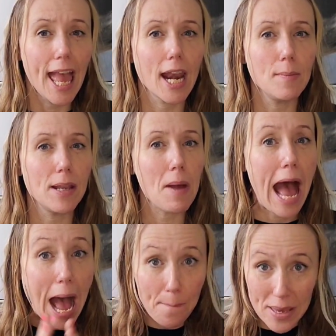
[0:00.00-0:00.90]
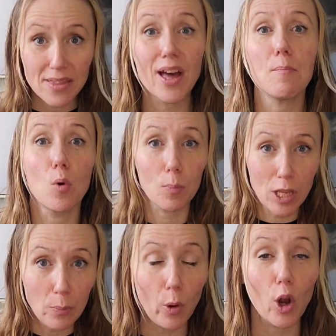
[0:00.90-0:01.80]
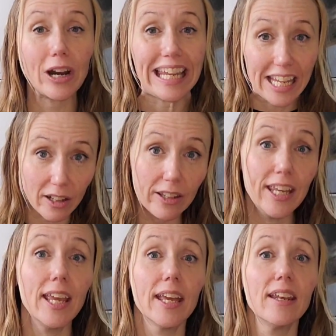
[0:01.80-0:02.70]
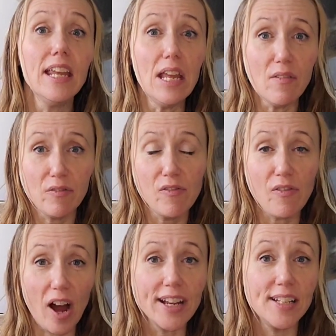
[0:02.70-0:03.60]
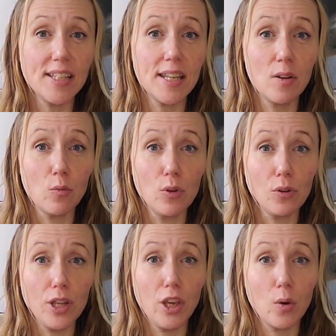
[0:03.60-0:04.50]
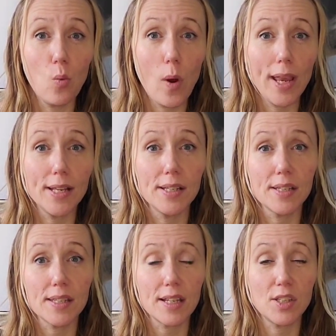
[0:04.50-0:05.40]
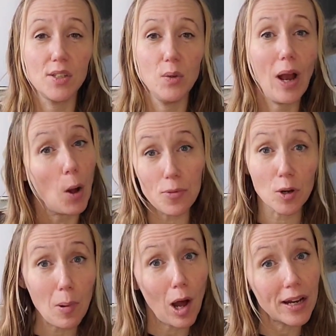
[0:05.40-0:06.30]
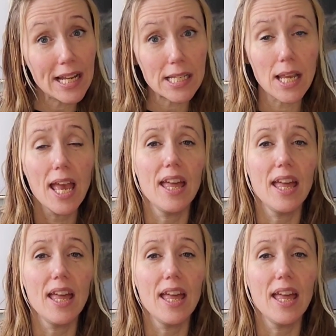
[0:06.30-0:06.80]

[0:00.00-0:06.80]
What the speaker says: And I mean, I'm happy that more people are healing and finding really good ways to help their bodies.